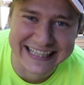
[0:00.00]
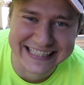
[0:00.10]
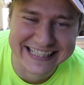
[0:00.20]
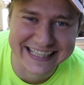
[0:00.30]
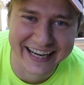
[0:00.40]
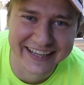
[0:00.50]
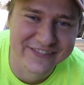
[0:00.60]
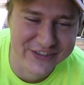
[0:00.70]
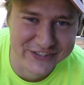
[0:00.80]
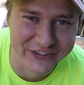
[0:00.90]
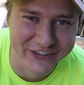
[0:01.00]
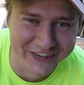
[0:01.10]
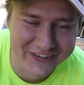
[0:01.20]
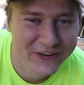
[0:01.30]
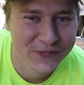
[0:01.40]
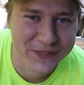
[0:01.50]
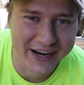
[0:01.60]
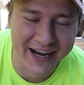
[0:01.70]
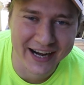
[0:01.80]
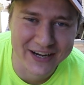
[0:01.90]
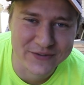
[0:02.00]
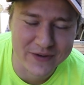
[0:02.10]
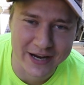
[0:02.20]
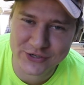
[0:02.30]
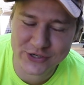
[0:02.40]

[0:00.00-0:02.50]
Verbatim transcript: the design of the doll. As